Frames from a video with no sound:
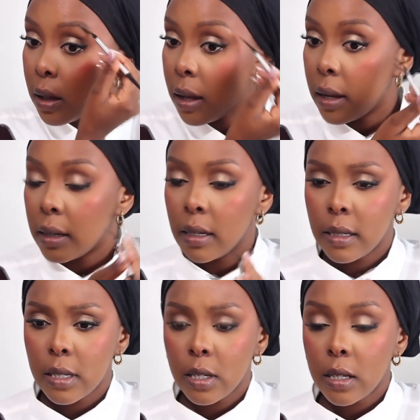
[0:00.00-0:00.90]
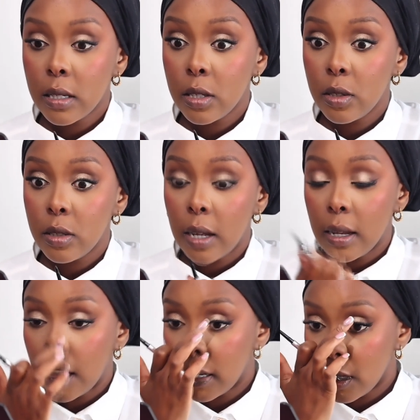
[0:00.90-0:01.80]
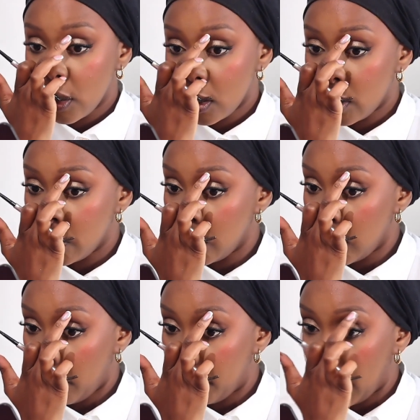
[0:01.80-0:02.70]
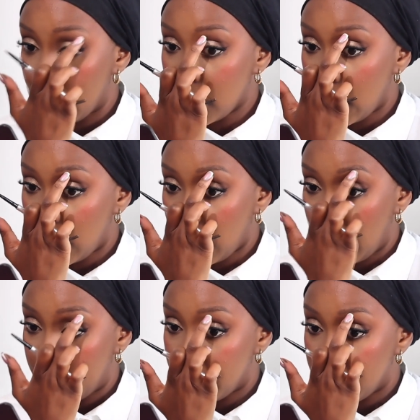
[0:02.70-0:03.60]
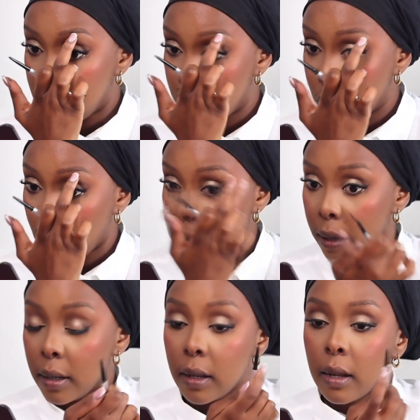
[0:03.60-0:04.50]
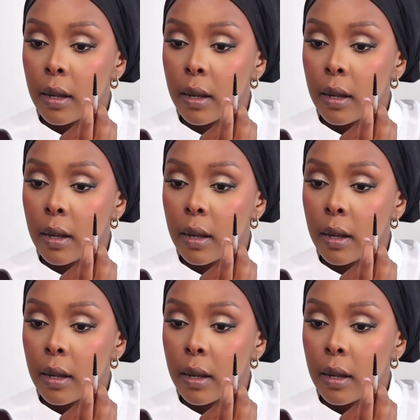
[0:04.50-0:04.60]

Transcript: It does not do the bulking drawing.